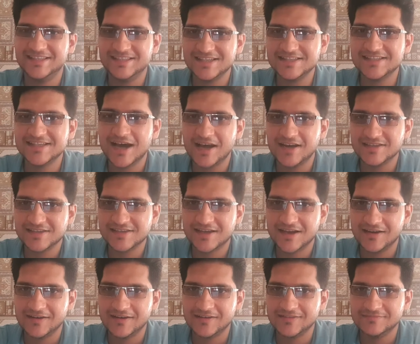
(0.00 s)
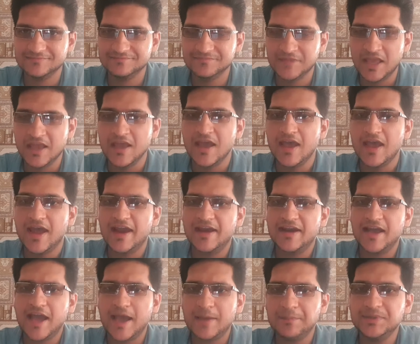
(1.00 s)
This is Haris Khan
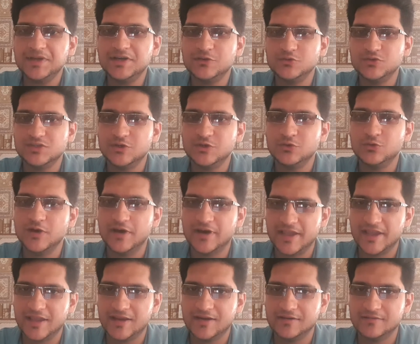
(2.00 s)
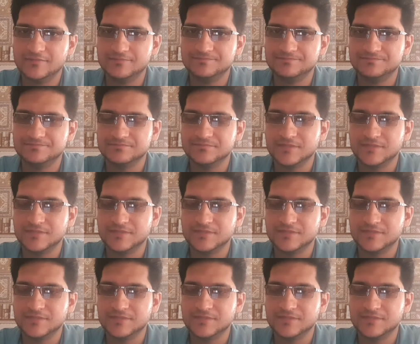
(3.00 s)
and happy to see you again.